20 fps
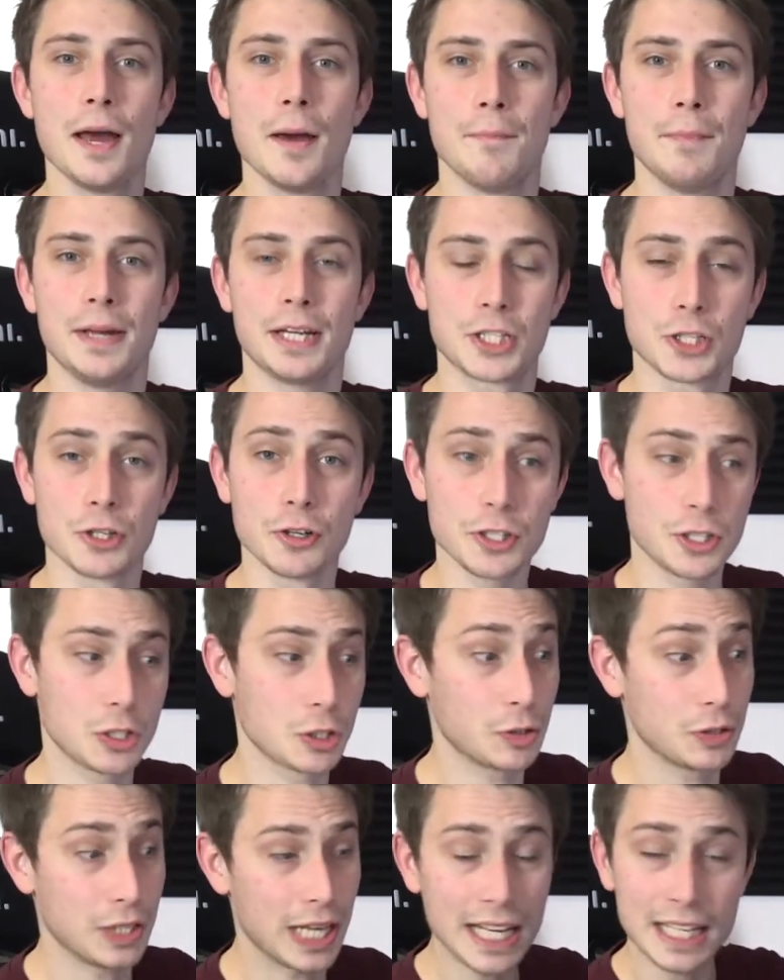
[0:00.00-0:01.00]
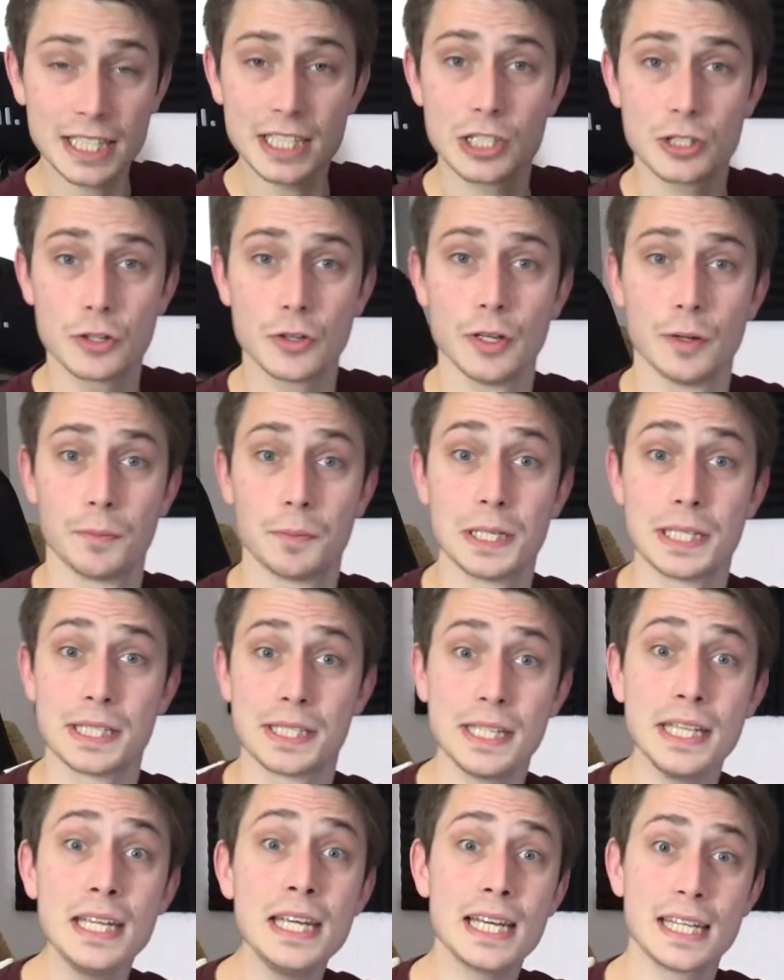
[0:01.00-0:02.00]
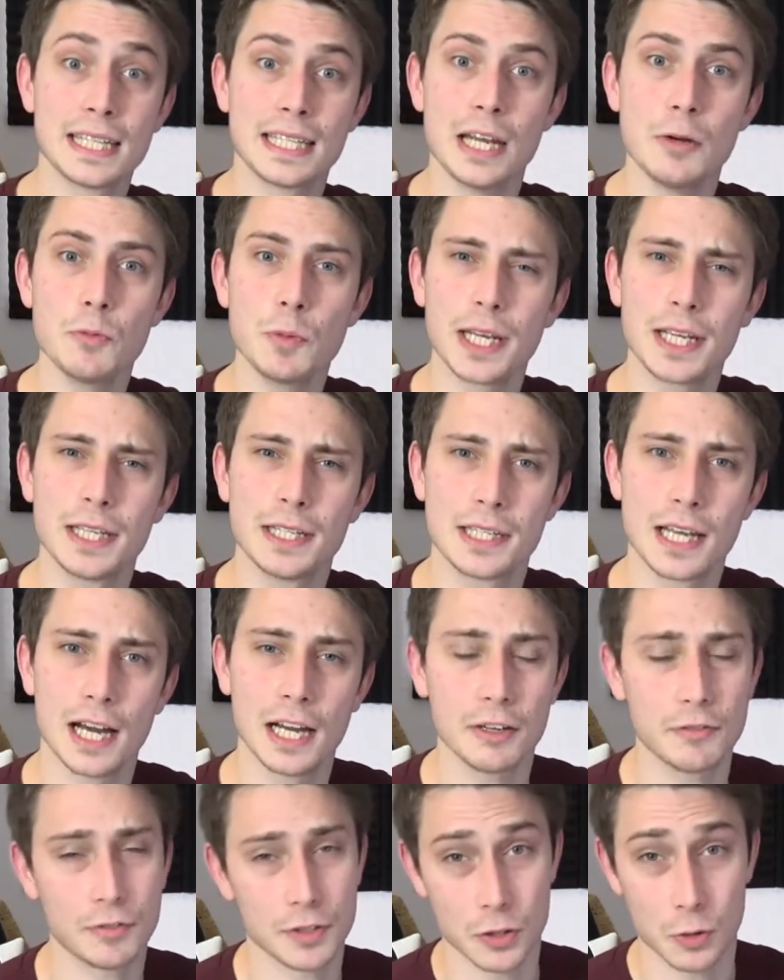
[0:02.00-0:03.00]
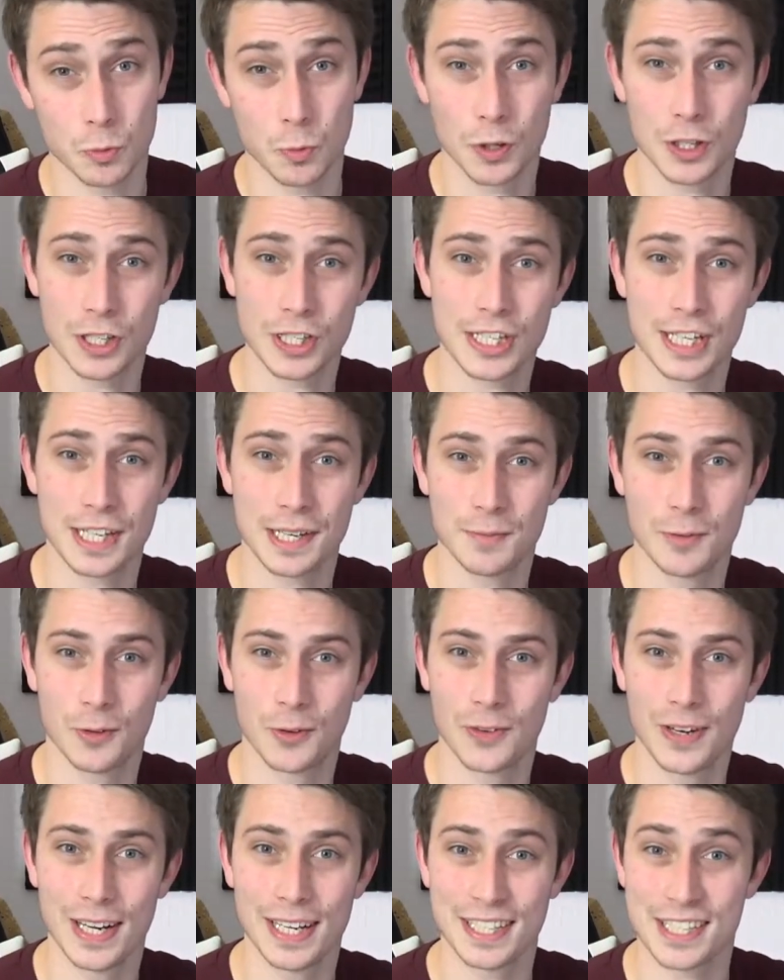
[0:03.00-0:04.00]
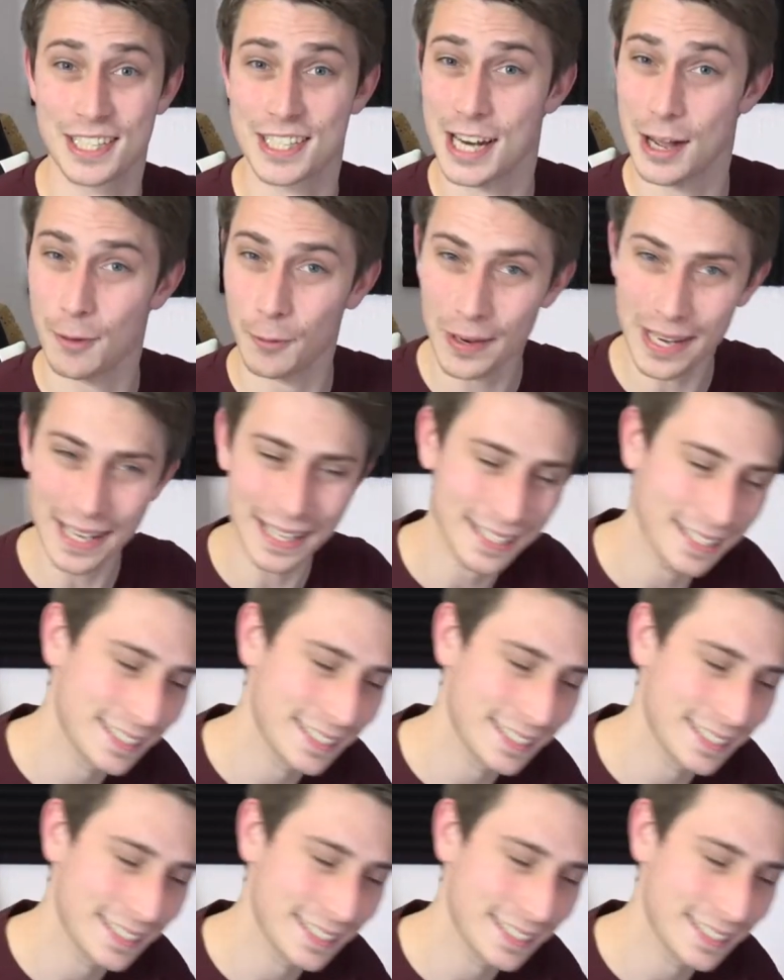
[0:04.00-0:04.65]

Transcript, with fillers: Make sure to connect it to your PC and then we can dive into Wondershare Demo Creator, shall we?